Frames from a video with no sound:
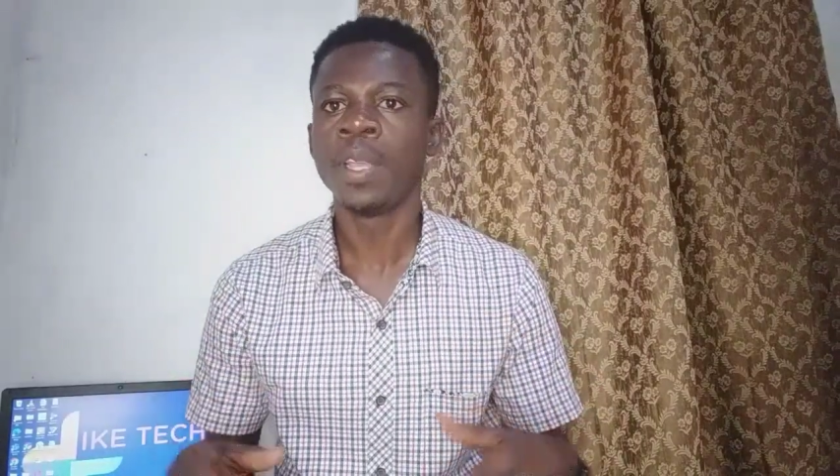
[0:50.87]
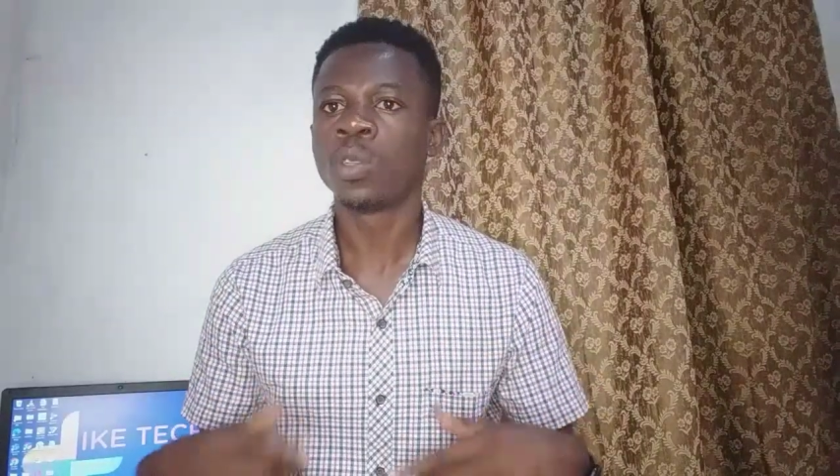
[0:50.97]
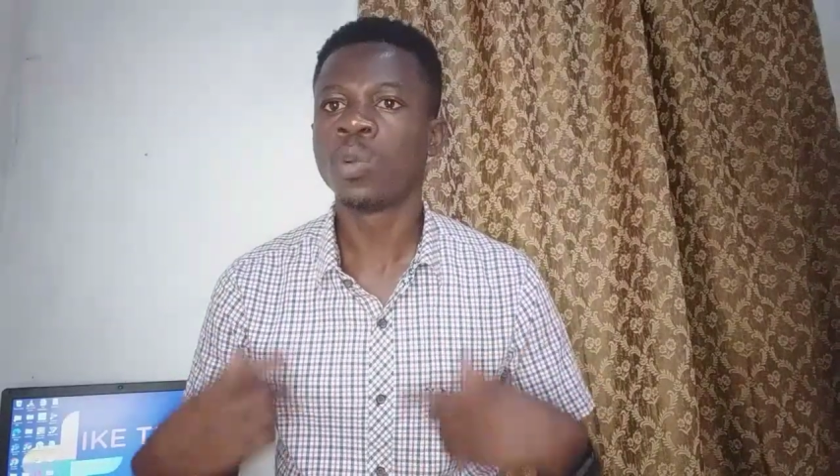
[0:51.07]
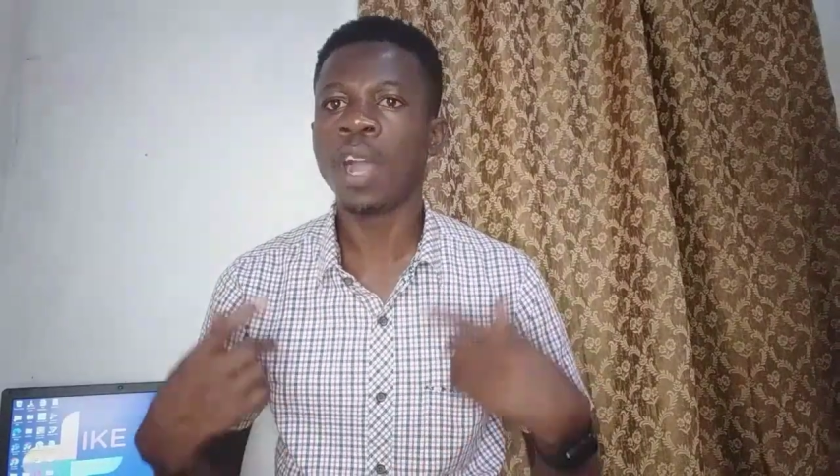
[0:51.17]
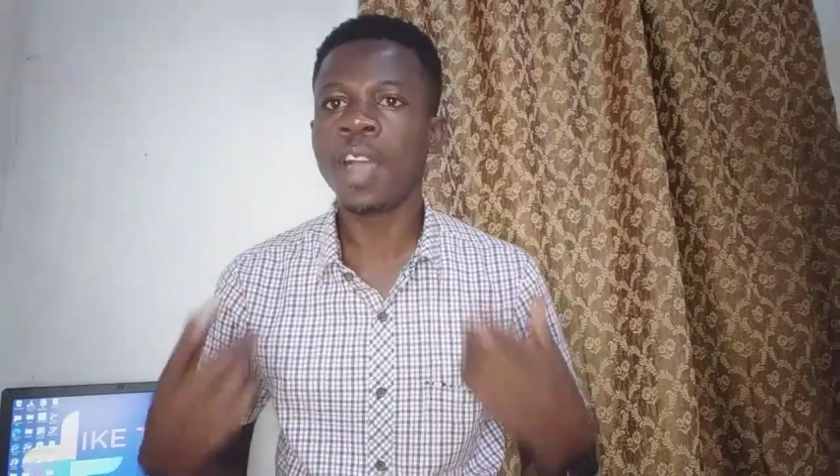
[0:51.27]

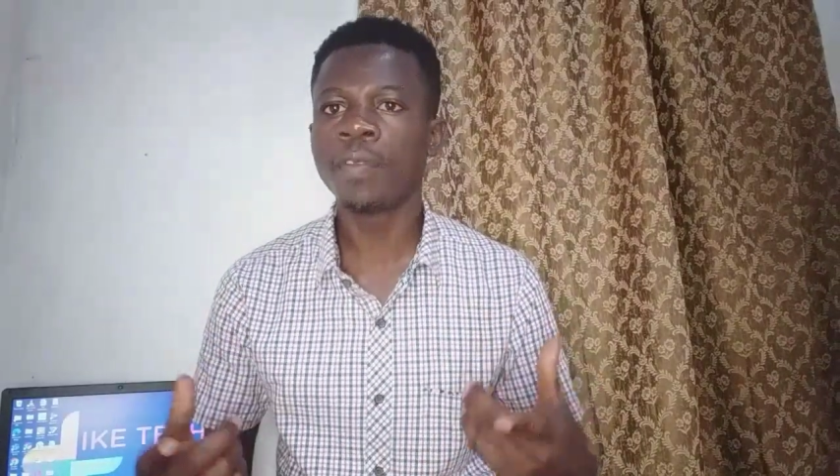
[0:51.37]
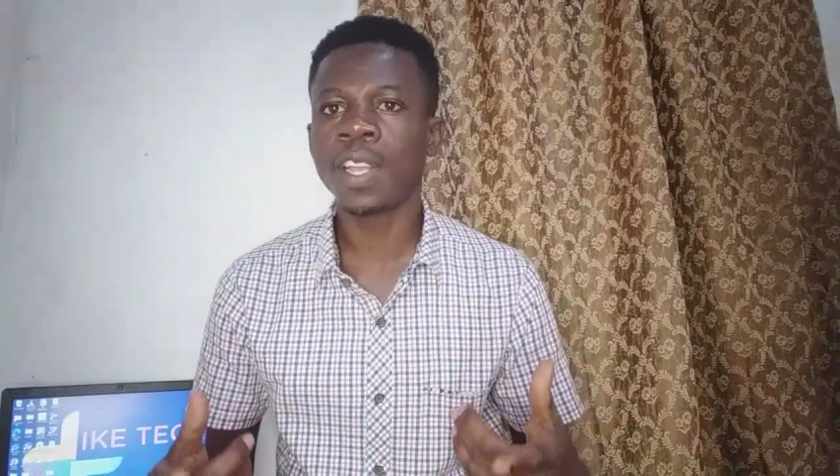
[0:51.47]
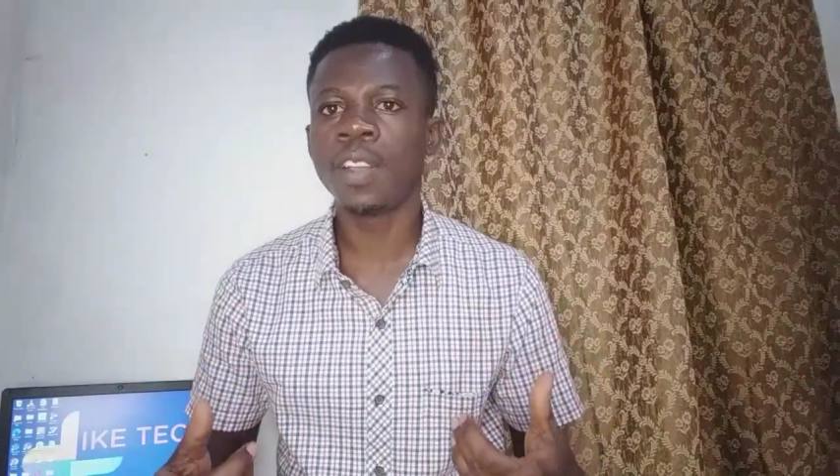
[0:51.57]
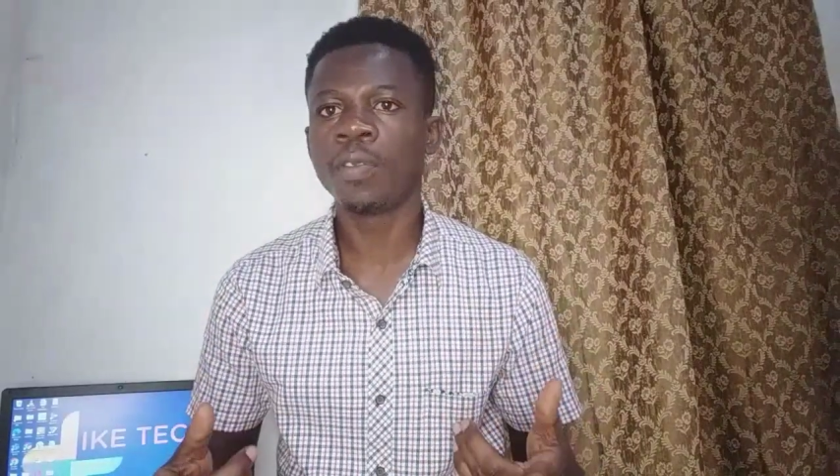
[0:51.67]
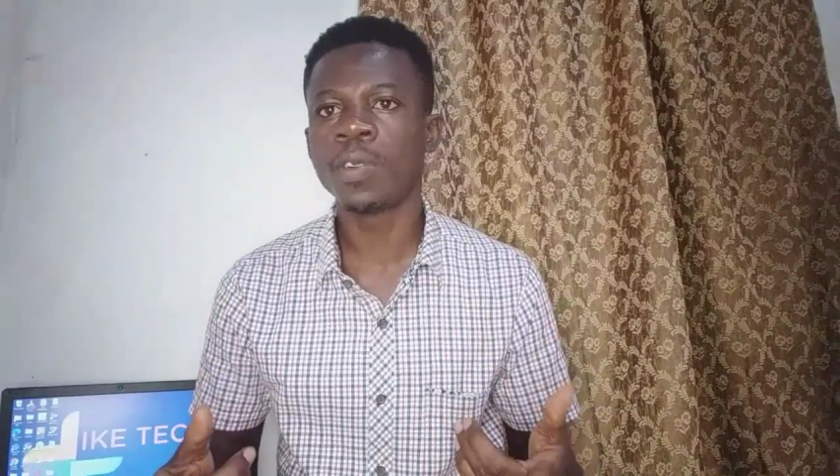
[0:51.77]
So after
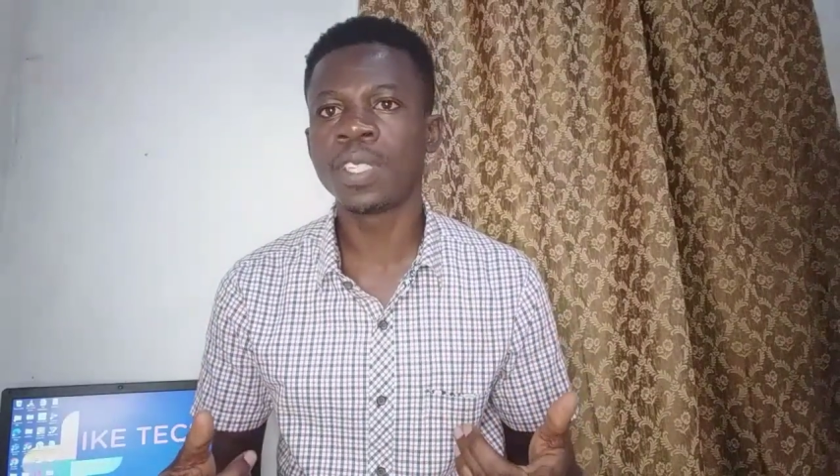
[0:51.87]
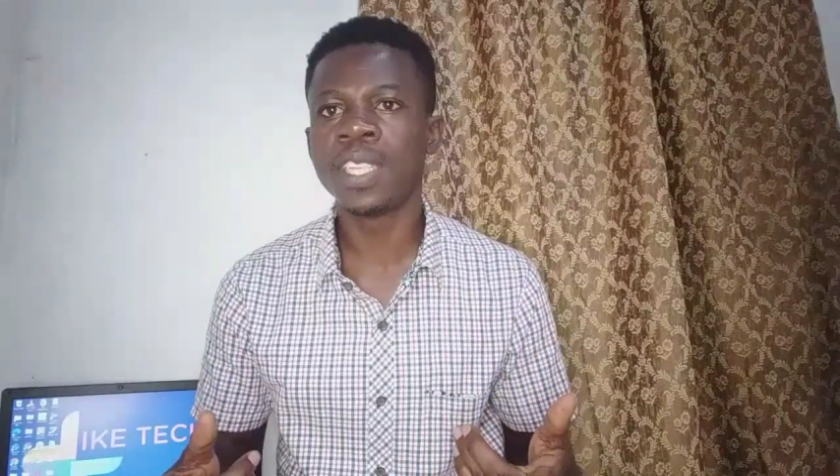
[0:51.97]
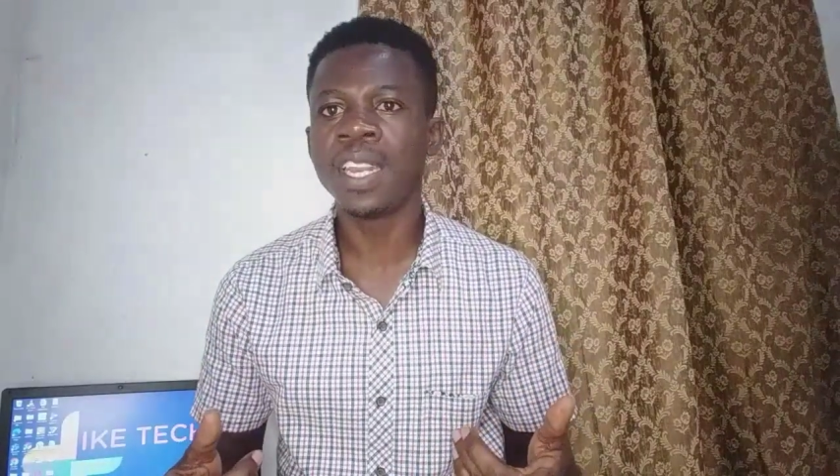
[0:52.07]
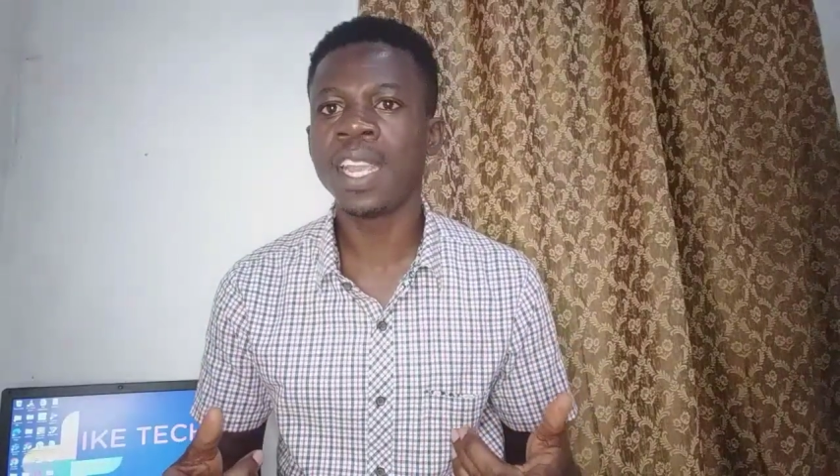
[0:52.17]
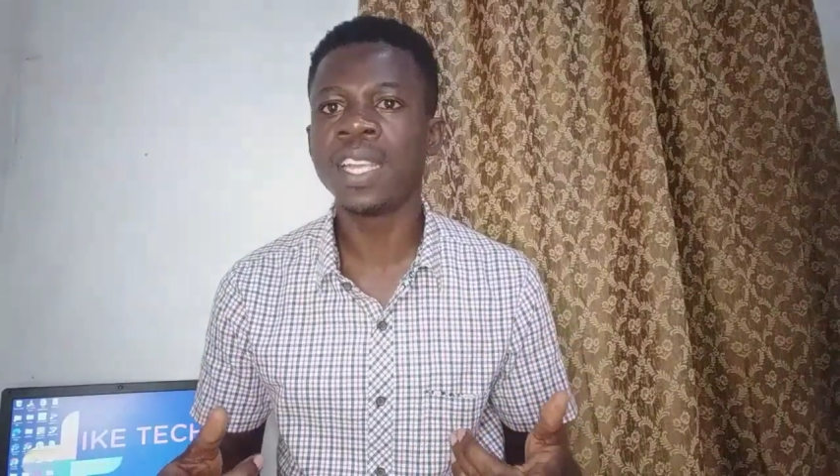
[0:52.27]
the
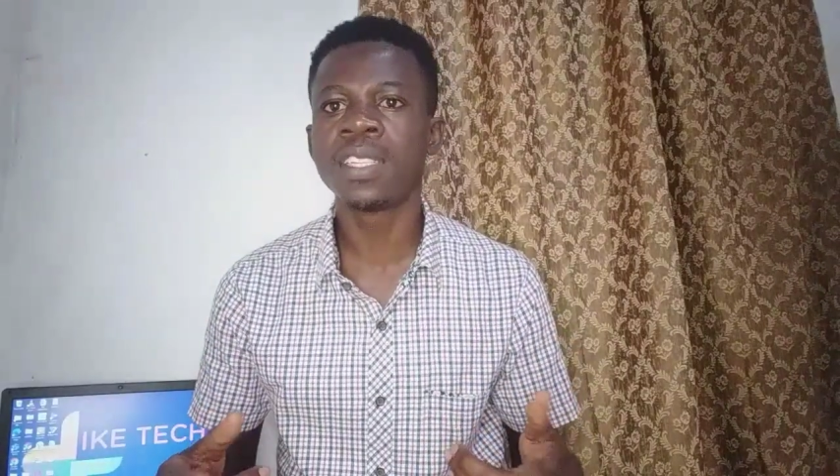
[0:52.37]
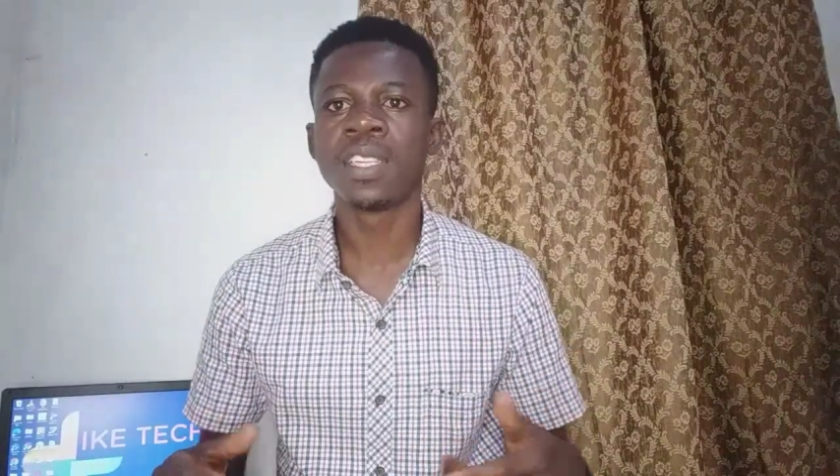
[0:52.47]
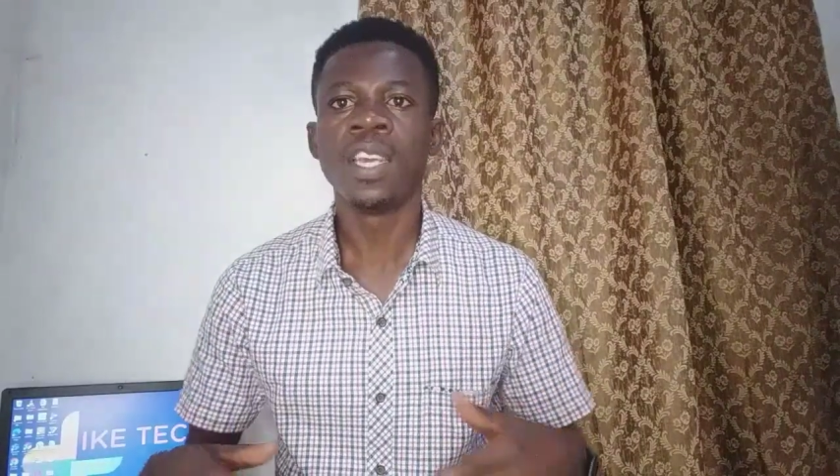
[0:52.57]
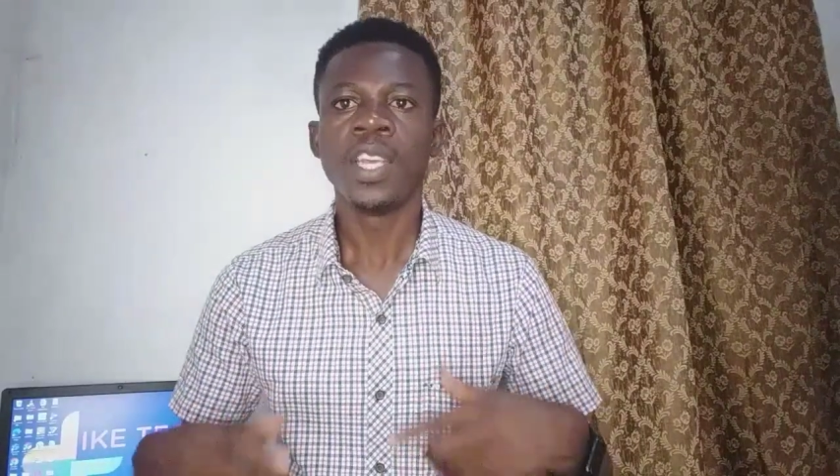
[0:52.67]
14 days,